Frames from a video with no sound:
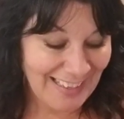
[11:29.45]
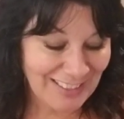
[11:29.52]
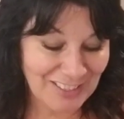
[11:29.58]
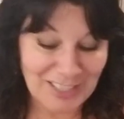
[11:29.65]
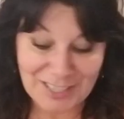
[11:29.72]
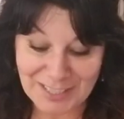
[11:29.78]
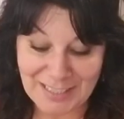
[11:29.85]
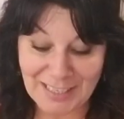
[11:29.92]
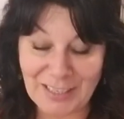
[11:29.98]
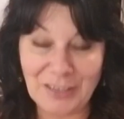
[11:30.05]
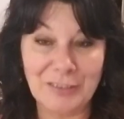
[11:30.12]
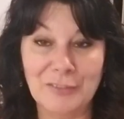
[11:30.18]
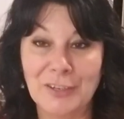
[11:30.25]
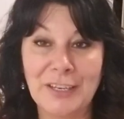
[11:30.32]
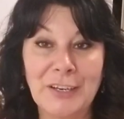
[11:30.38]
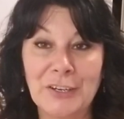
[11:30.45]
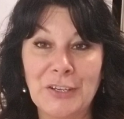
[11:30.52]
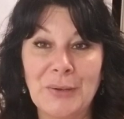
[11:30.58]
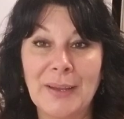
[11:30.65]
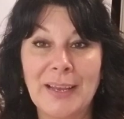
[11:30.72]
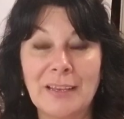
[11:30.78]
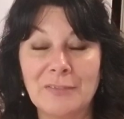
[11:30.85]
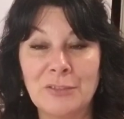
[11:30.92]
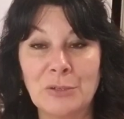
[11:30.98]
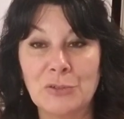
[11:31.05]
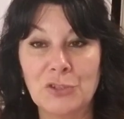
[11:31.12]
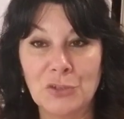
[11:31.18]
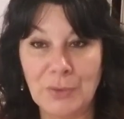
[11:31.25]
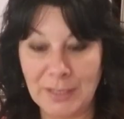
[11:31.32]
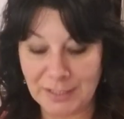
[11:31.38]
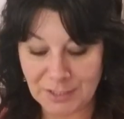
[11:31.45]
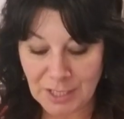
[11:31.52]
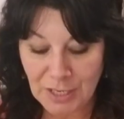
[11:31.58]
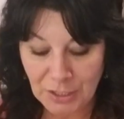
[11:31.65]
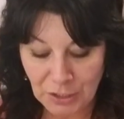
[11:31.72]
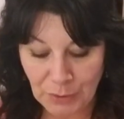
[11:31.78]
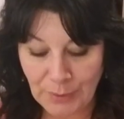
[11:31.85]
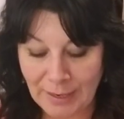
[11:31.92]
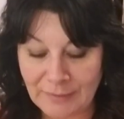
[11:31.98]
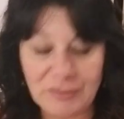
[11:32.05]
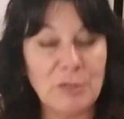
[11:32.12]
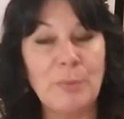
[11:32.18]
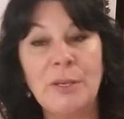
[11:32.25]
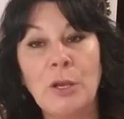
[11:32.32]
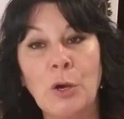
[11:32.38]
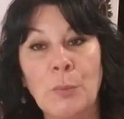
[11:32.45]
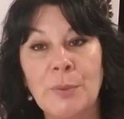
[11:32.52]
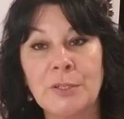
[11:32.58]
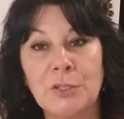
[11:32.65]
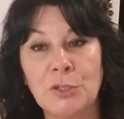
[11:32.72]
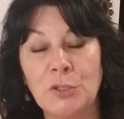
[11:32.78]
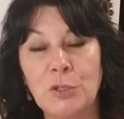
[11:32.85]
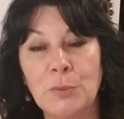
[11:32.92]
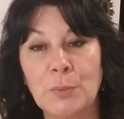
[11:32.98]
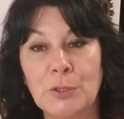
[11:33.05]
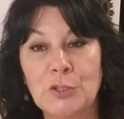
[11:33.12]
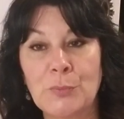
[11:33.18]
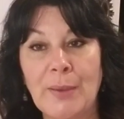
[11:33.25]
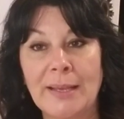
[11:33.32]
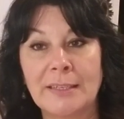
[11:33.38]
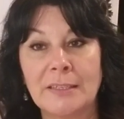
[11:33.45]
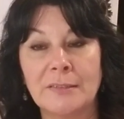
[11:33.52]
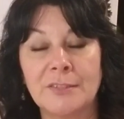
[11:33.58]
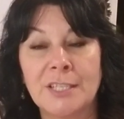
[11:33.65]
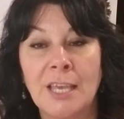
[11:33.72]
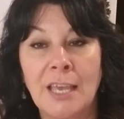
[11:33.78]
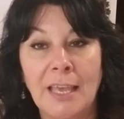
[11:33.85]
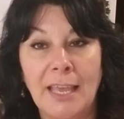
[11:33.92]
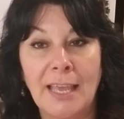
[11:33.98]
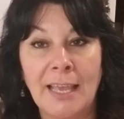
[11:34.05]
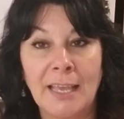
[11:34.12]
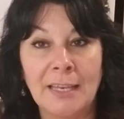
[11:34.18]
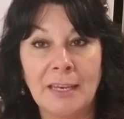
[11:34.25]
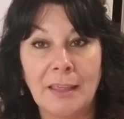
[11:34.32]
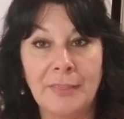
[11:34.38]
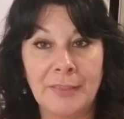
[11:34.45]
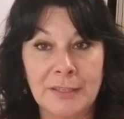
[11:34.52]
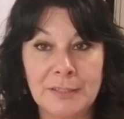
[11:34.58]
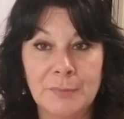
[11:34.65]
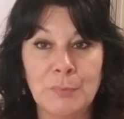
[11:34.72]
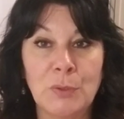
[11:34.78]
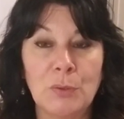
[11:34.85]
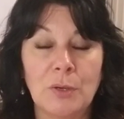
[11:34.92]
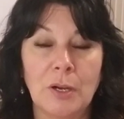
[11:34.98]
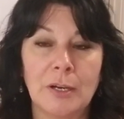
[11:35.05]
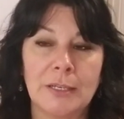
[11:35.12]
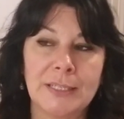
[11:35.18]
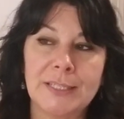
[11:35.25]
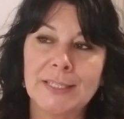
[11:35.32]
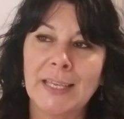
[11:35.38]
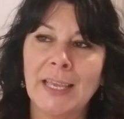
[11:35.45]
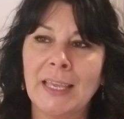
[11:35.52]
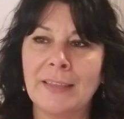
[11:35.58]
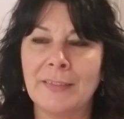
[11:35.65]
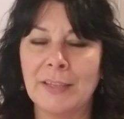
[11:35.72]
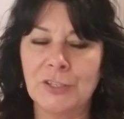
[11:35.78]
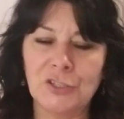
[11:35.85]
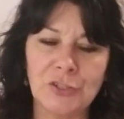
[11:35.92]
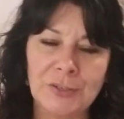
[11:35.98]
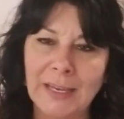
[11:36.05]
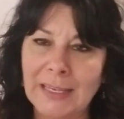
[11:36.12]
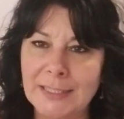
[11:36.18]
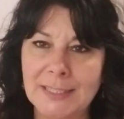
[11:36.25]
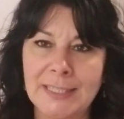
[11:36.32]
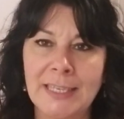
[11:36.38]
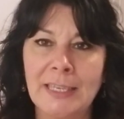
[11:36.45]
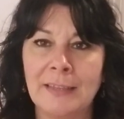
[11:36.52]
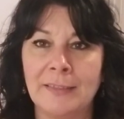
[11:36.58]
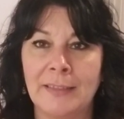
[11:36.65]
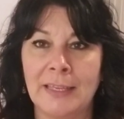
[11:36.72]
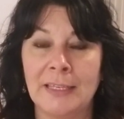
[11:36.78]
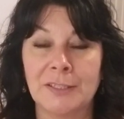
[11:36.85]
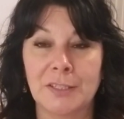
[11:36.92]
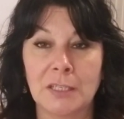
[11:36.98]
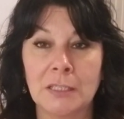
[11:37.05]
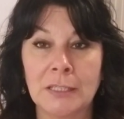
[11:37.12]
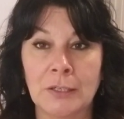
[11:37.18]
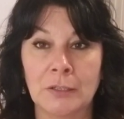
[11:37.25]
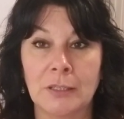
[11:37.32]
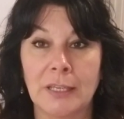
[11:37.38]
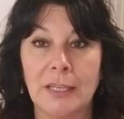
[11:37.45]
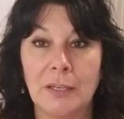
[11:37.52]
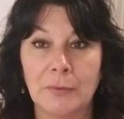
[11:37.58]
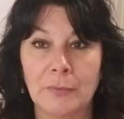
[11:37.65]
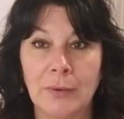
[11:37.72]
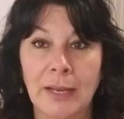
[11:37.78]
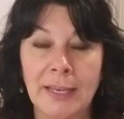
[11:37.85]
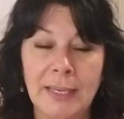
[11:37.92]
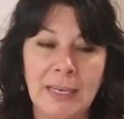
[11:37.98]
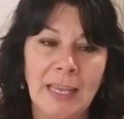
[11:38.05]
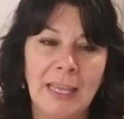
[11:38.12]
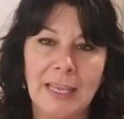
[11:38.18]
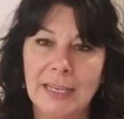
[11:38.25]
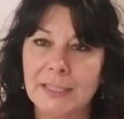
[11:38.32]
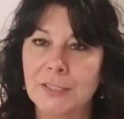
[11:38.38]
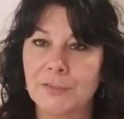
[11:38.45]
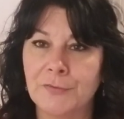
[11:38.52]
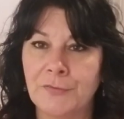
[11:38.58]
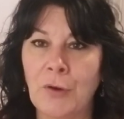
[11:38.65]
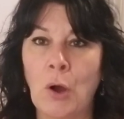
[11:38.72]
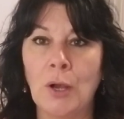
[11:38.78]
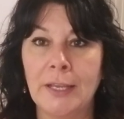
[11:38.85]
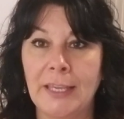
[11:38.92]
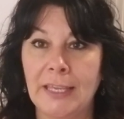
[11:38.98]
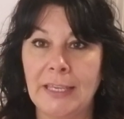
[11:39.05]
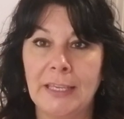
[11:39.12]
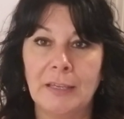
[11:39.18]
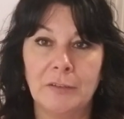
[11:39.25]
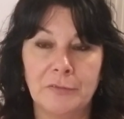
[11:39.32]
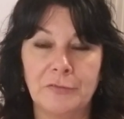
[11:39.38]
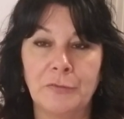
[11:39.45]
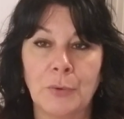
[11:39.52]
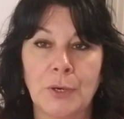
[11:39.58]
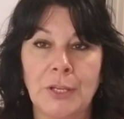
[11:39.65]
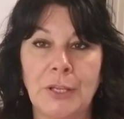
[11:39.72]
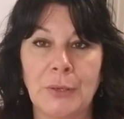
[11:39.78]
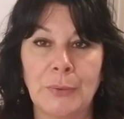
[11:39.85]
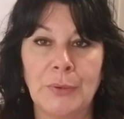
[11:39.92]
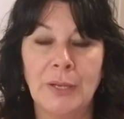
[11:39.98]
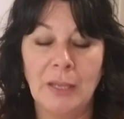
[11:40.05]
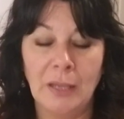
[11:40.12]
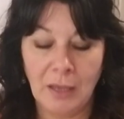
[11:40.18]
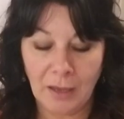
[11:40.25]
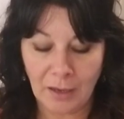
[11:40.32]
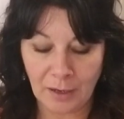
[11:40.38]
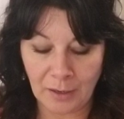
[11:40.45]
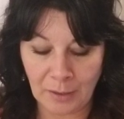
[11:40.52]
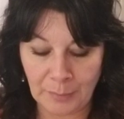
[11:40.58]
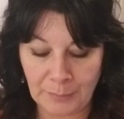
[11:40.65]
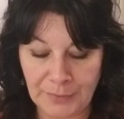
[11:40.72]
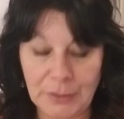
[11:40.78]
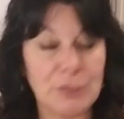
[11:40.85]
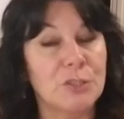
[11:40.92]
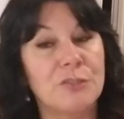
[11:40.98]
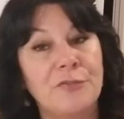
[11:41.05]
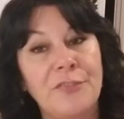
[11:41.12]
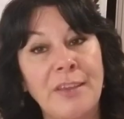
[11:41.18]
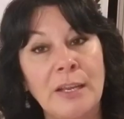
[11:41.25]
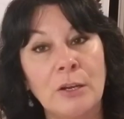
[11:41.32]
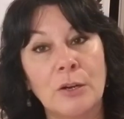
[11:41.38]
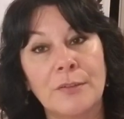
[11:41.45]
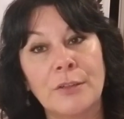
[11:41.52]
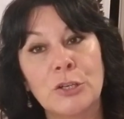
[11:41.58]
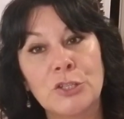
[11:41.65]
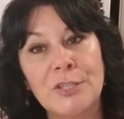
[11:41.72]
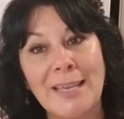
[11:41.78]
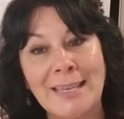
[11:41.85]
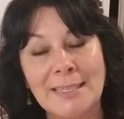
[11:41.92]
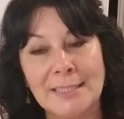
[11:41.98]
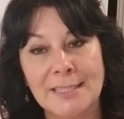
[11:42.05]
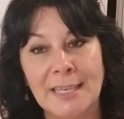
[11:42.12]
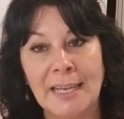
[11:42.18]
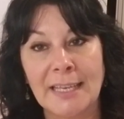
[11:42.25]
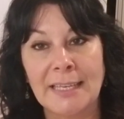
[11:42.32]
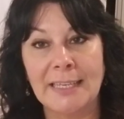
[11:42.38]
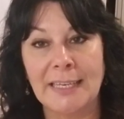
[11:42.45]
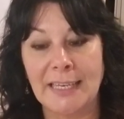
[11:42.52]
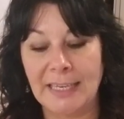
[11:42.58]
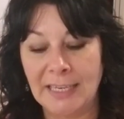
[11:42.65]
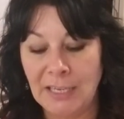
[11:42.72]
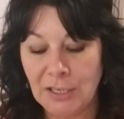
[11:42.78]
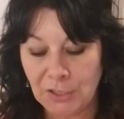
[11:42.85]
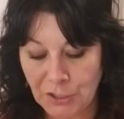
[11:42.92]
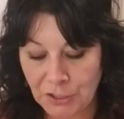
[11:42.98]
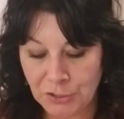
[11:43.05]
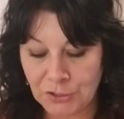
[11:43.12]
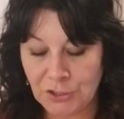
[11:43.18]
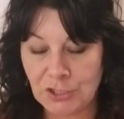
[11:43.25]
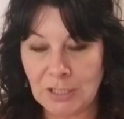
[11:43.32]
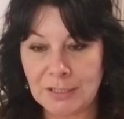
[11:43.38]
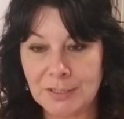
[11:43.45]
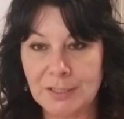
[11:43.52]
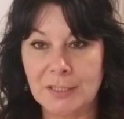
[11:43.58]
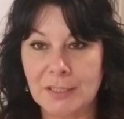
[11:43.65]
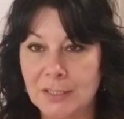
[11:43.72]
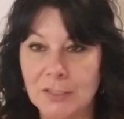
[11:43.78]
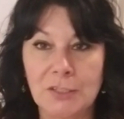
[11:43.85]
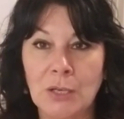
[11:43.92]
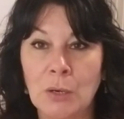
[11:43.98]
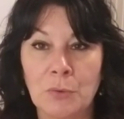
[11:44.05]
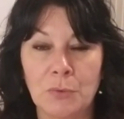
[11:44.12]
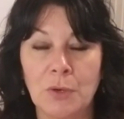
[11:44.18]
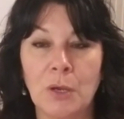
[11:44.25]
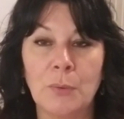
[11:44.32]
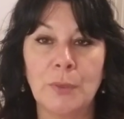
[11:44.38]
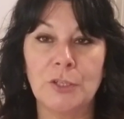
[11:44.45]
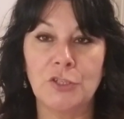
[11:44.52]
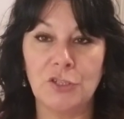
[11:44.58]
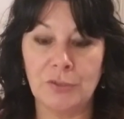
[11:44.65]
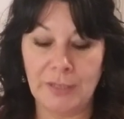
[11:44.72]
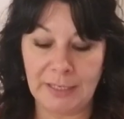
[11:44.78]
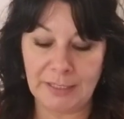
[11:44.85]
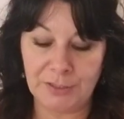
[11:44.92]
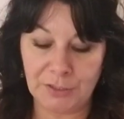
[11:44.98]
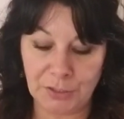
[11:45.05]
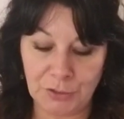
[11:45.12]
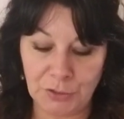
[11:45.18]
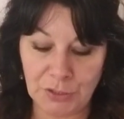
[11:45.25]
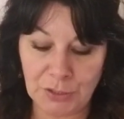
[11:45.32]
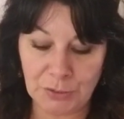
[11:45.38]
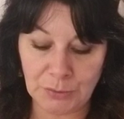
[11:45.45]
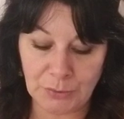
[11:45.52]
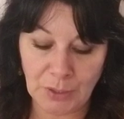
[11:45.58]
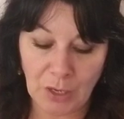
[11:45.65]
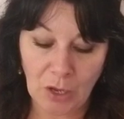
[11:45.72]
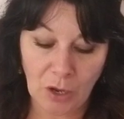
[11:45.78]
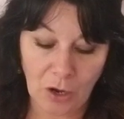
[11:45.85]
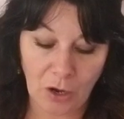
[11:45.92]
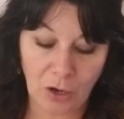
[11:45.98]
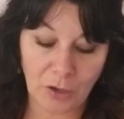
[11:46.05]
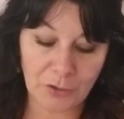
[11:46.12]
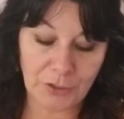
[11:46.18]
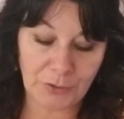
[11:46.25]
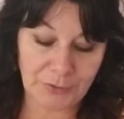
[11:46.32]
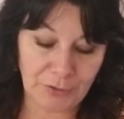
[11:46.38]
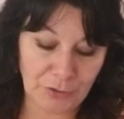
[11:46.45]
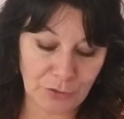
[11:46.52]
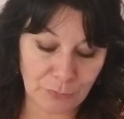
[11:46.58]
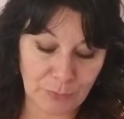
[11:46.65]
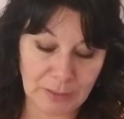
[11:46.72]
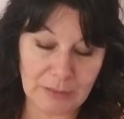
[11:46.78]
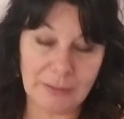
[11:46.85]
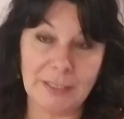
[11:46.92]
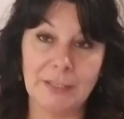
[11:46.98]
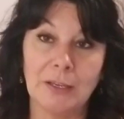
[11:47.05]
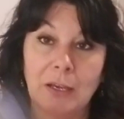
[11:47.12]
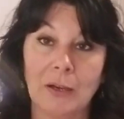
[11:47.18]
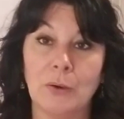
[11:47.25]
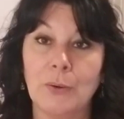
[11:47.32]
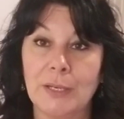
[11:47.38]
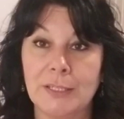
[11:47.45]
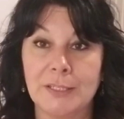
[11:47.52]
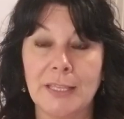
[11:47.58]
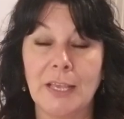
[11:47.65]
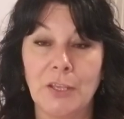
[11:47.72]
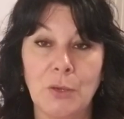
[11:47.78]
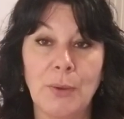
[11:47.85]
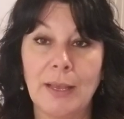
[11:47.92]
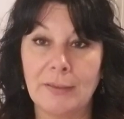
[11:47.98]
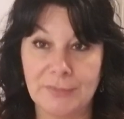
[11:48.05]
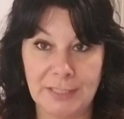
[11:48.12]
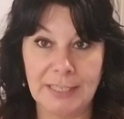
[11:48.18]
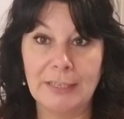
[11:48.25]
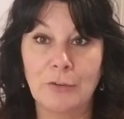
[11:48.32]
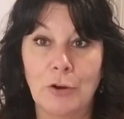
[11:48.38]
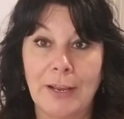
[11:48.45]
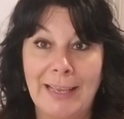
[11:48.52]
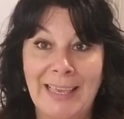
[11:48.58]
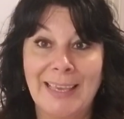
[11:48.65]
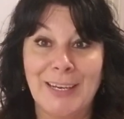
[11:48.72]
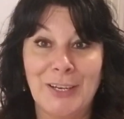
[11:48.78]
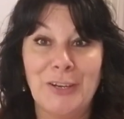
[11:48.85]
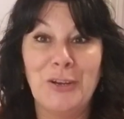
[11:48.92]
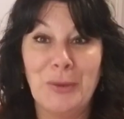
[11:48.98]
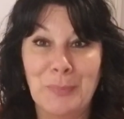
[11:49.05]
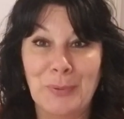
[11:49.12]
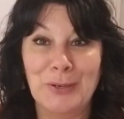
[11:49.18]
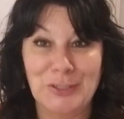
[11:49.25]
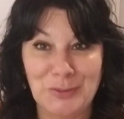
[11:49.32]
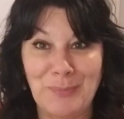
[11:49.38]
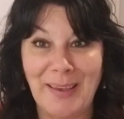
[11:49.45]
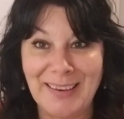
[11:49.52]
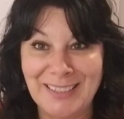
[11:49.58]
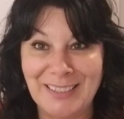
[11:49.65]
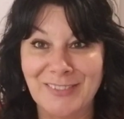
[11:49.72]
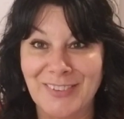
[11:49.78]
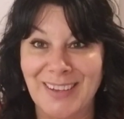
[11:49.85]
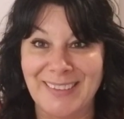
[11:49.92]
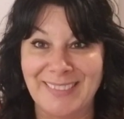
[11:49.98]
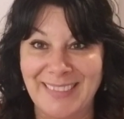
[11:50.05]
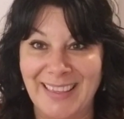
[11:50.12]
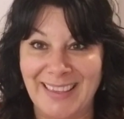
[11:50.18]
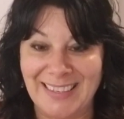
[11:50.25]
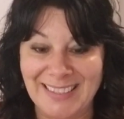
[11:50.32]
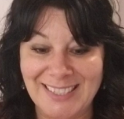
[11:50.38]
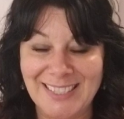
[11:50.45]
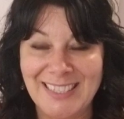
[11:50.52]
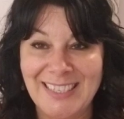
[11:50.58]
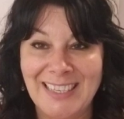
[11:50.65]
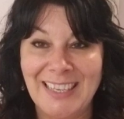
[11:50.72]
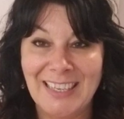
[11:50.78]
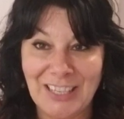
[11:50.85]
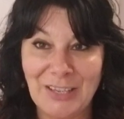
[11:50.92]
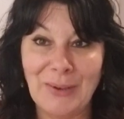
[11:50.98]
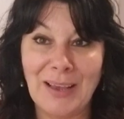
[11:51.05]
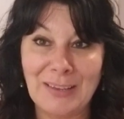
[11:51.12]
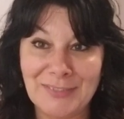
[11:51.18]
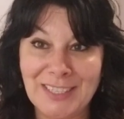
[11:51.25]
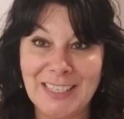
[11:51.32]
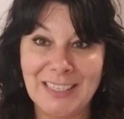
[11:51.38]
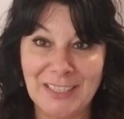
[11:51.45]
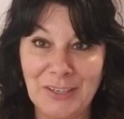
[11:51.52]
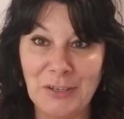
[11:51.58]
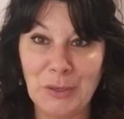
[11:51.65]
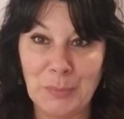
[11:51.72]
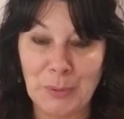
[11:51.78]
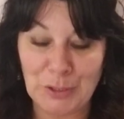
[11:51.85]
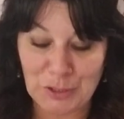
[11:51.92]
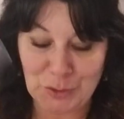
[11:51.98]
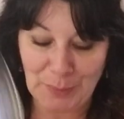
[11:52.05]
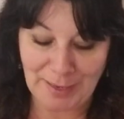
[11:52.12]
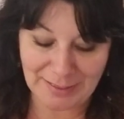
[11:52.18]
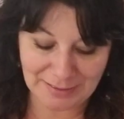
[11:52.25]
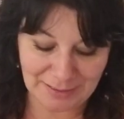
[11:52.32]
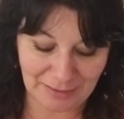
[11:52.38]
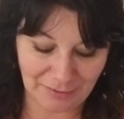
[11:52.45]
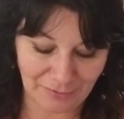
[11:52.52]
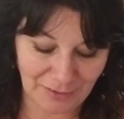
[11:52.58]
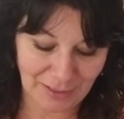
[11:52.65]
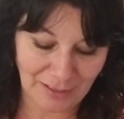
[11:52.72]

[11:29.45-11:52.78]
Just like over here, you have no choice. You have to be open to new perspectives. And this Moon card is saying that you're not seeing things clearly, right? It's foggy for you. Um, there's fear, there's anxiety. You're just don't know what you need to do. All you really know is that you have to get a new perspective on things. You have to get a new perspective.